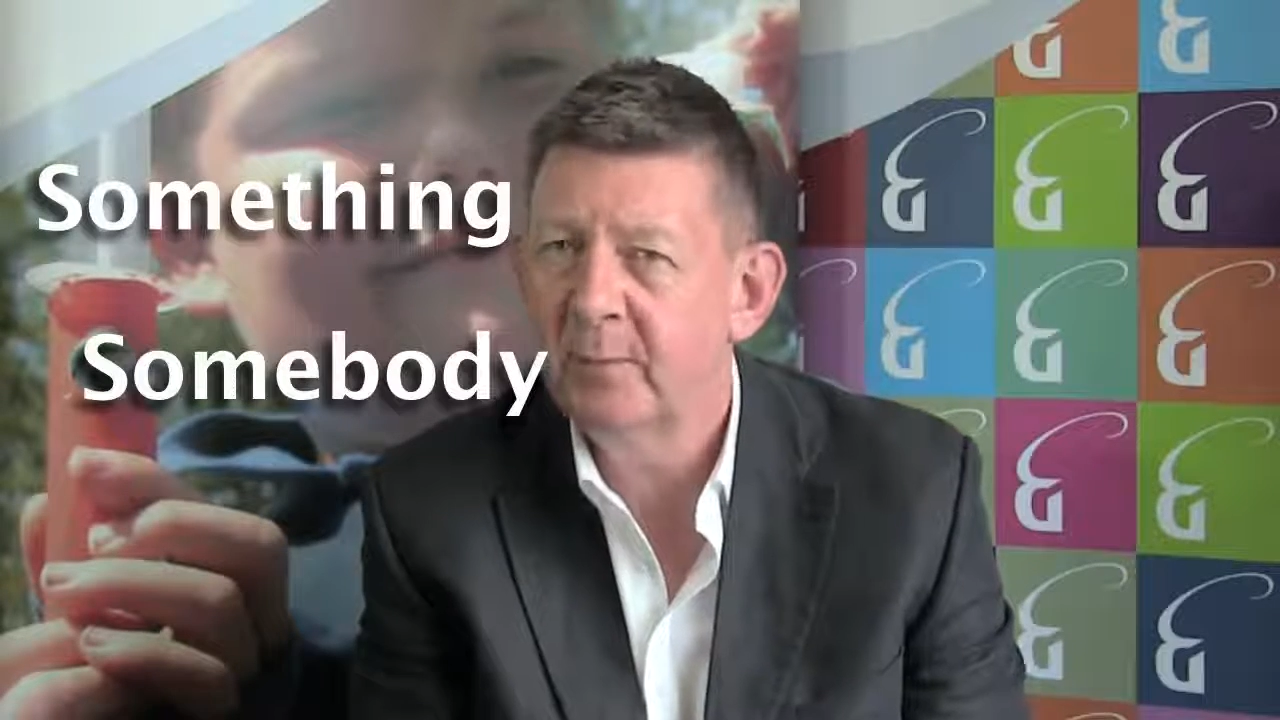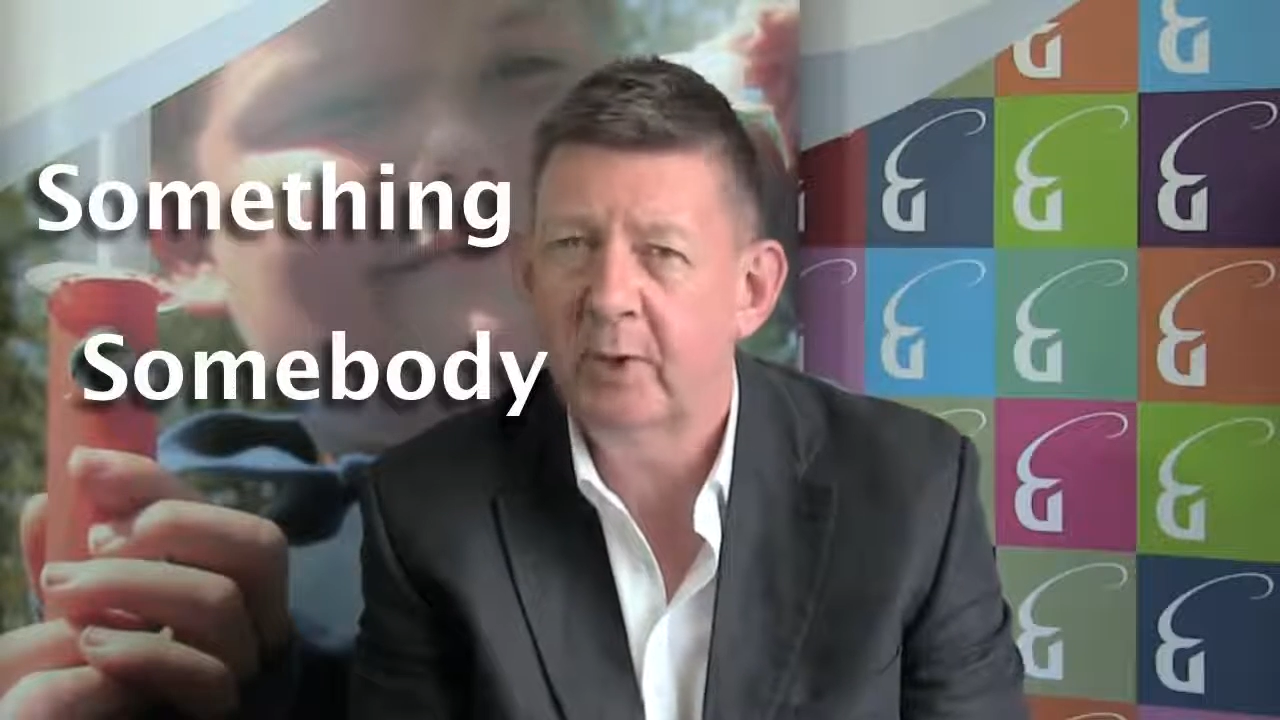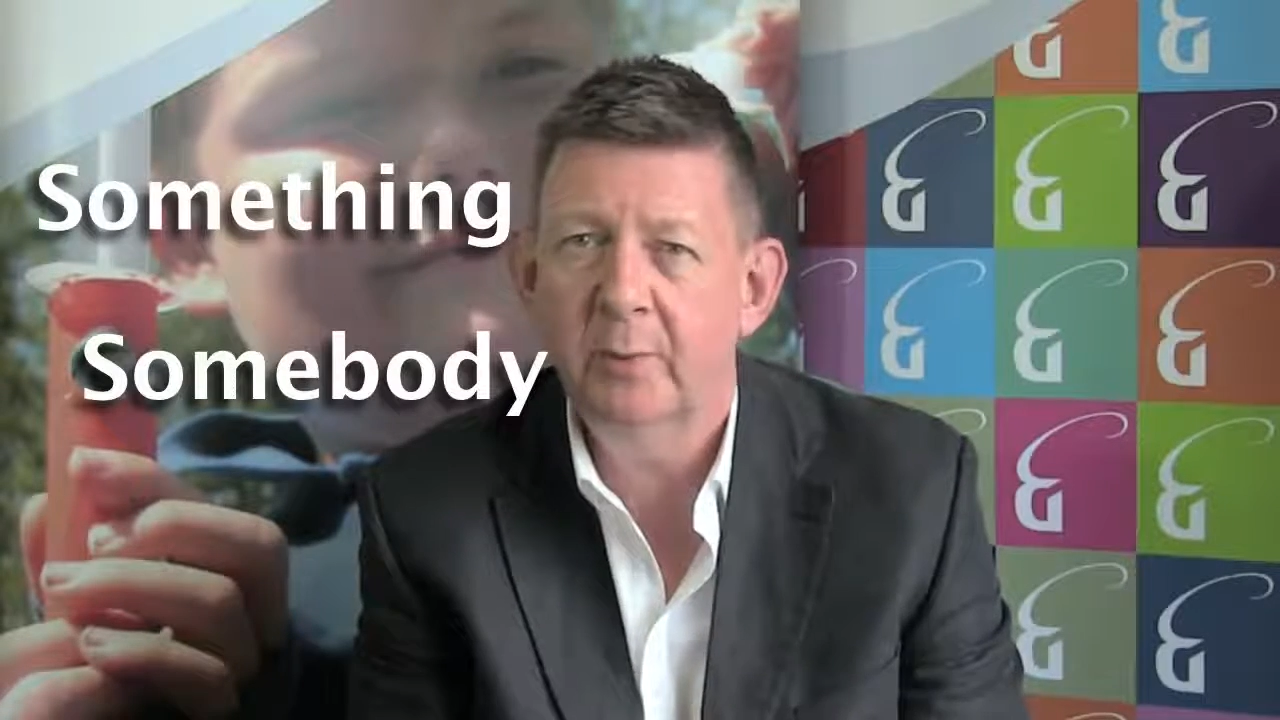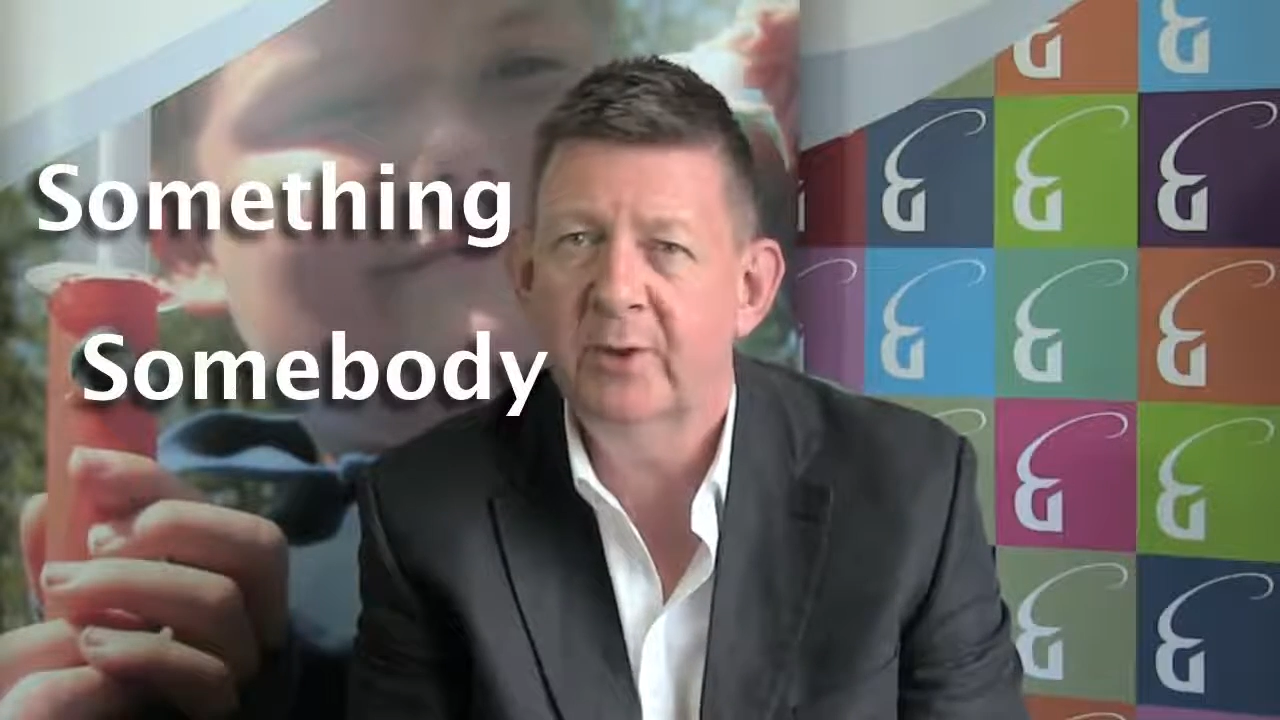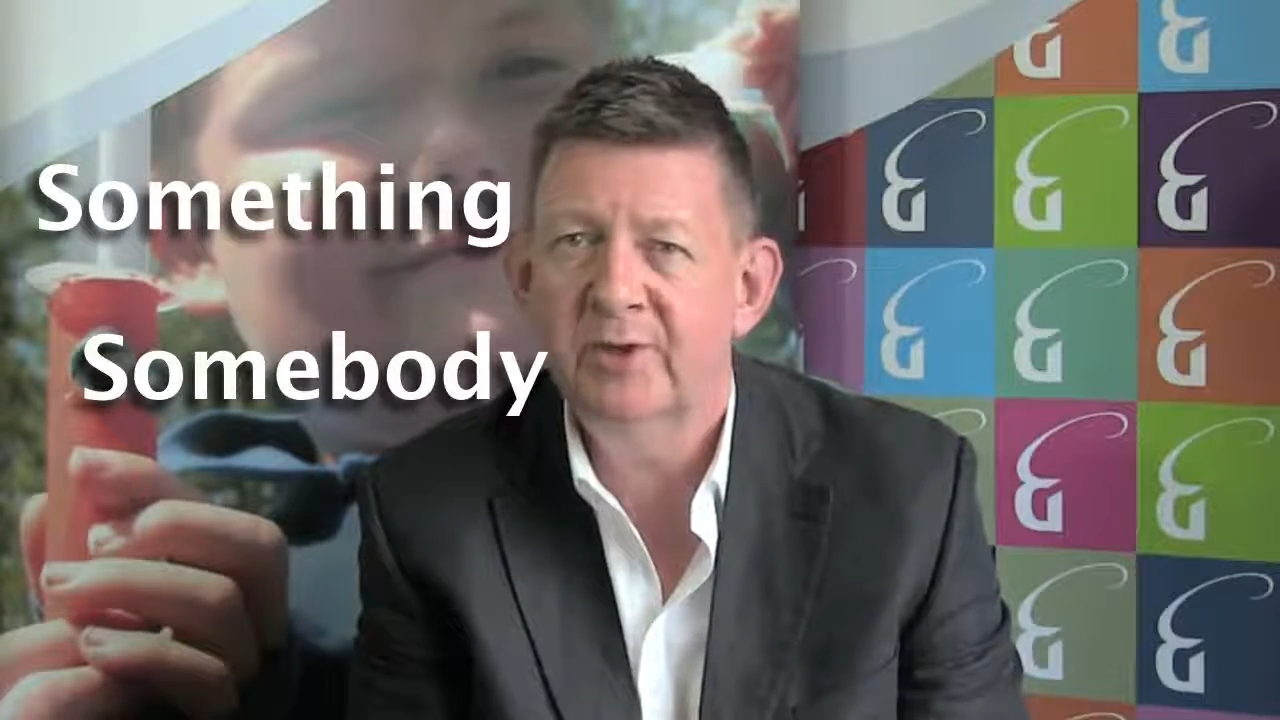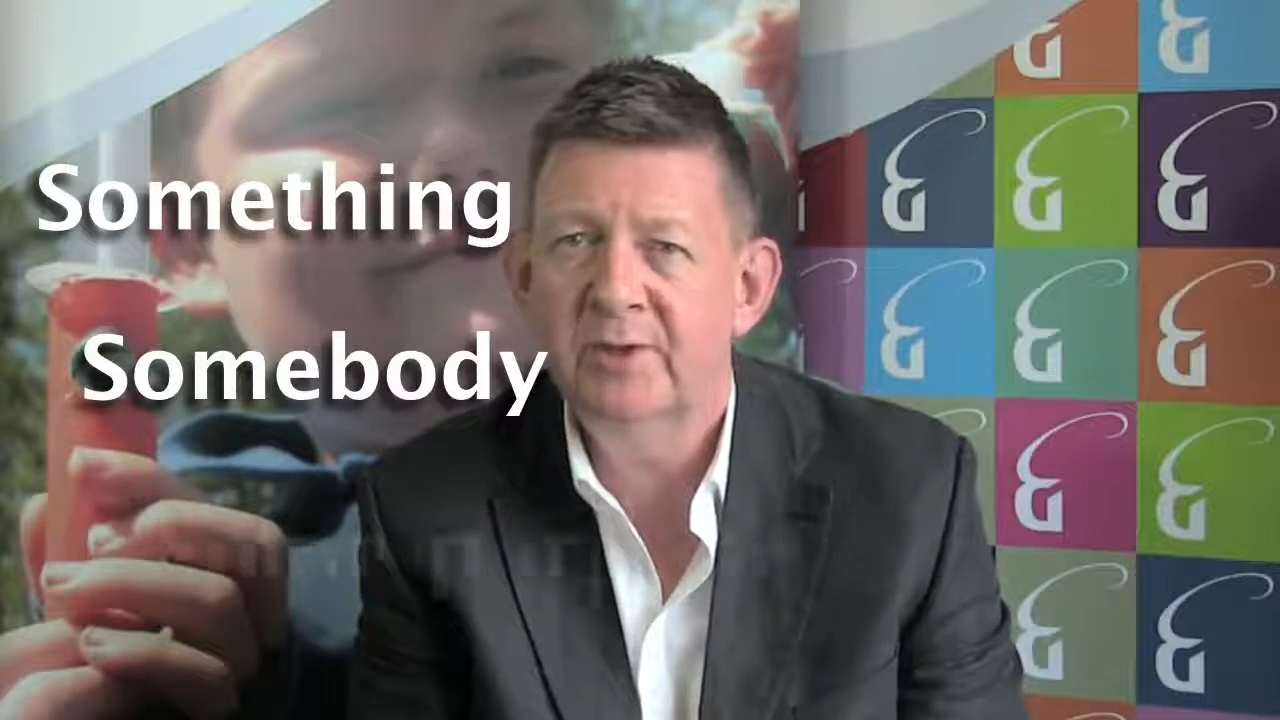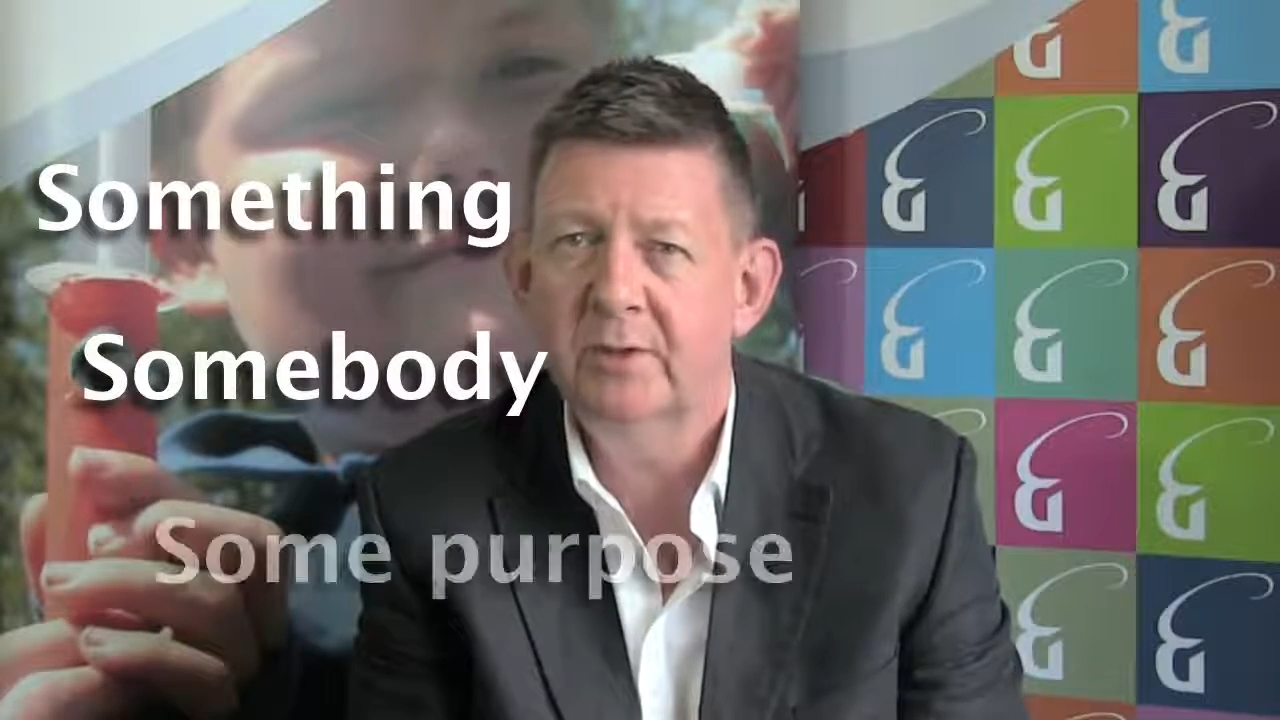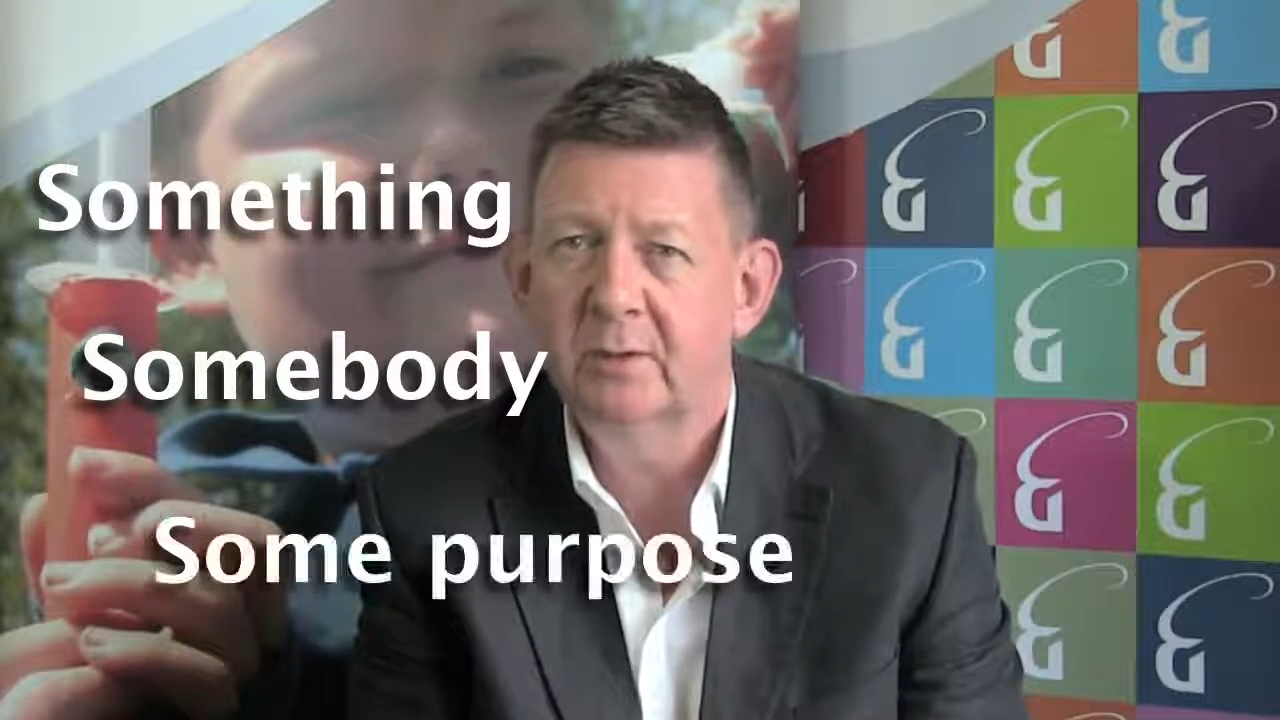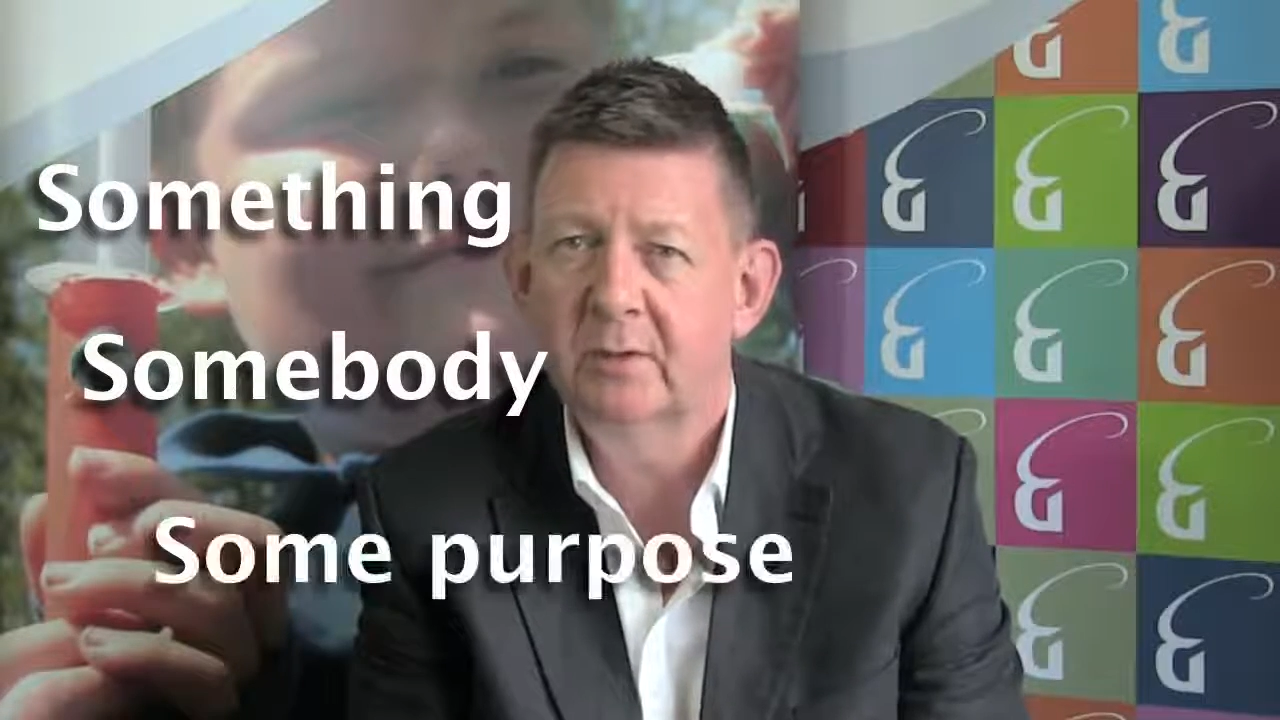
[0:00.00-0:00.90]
purpose.